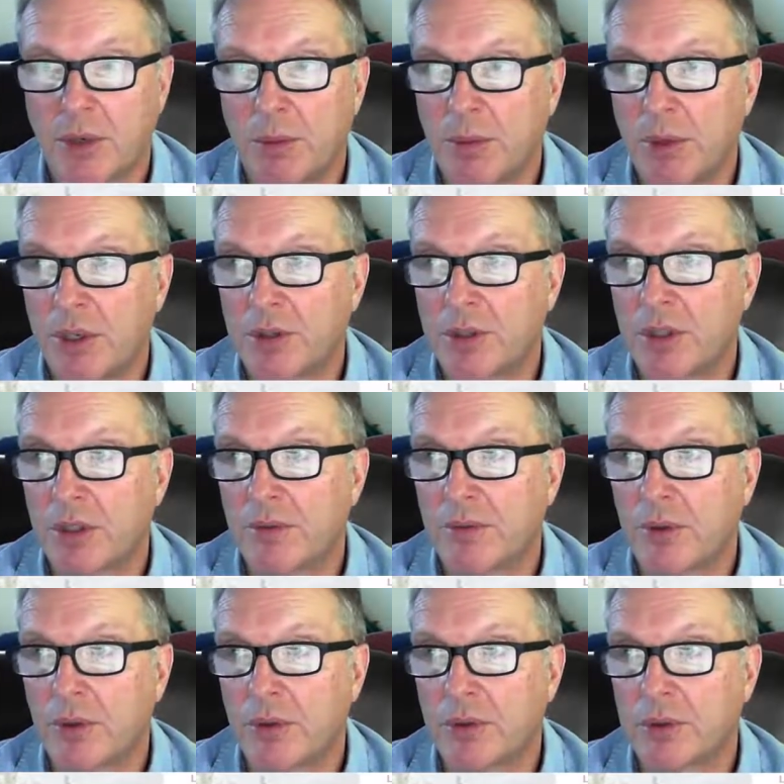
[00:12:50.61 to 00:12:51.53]
as good as what
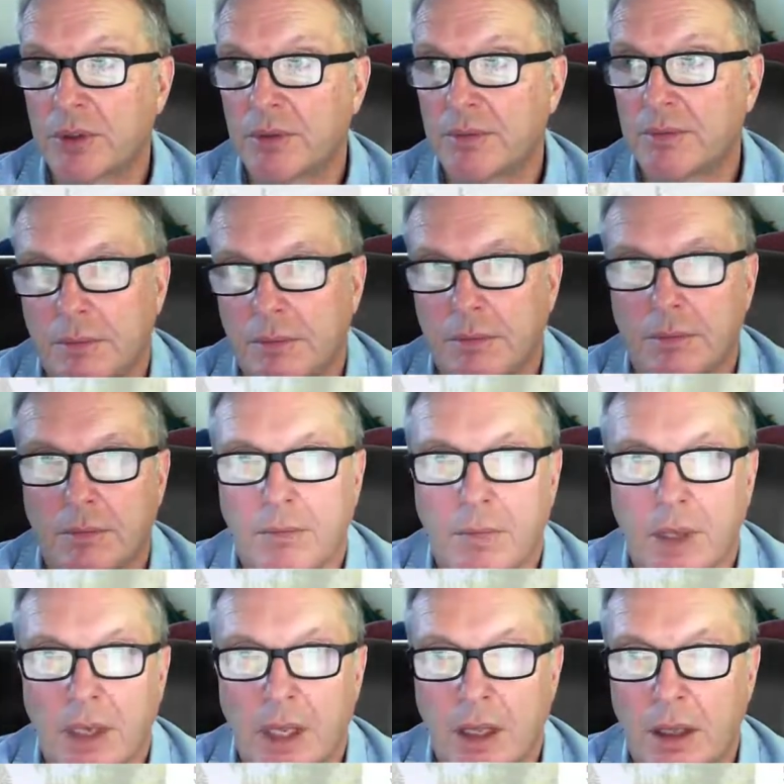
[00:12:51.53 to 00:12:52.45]
appears in the photos.
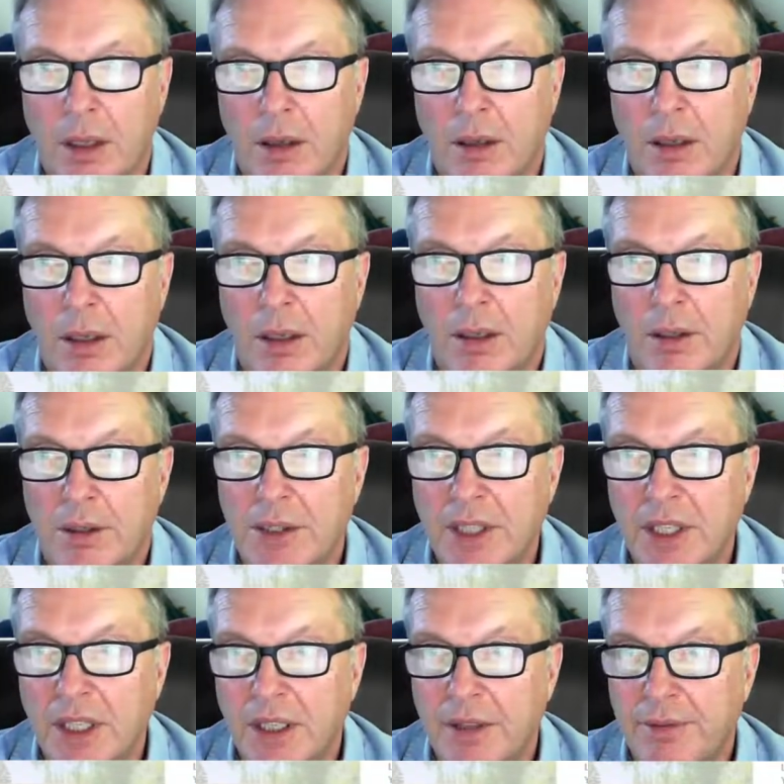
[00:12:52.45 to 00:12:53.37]

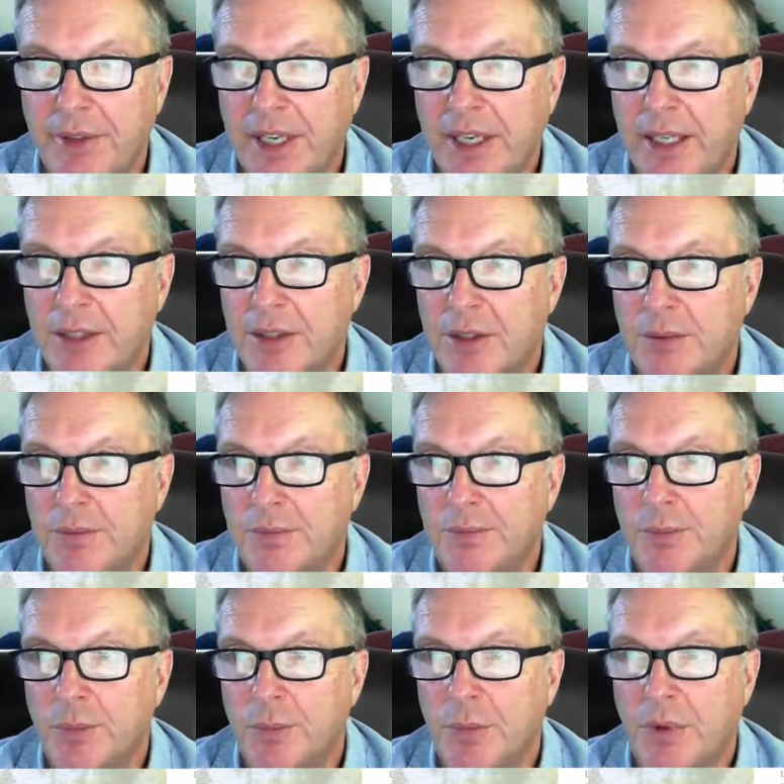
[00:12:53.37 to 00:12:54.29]
Ceiling
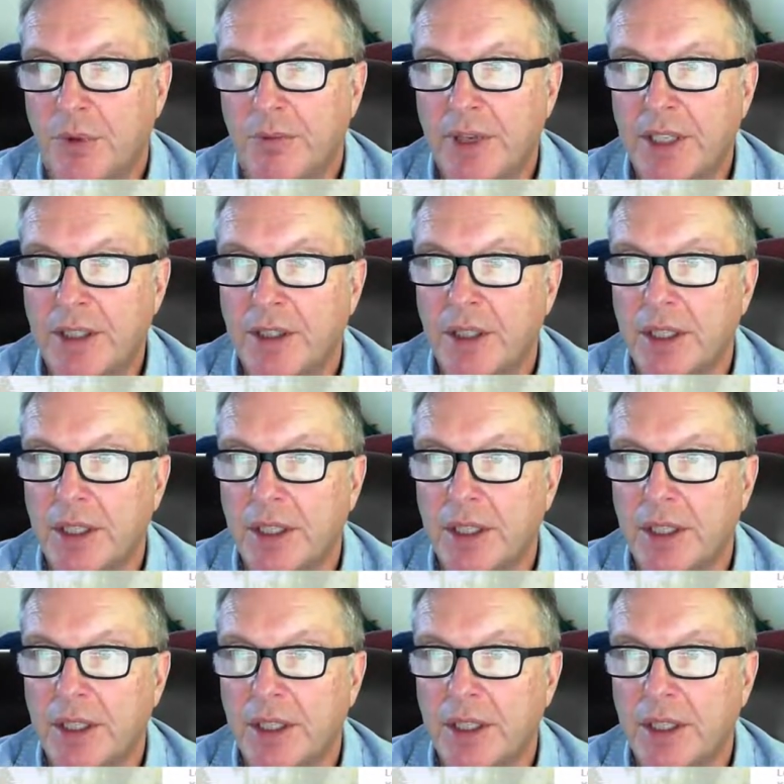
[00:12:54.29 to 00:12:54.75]
fans,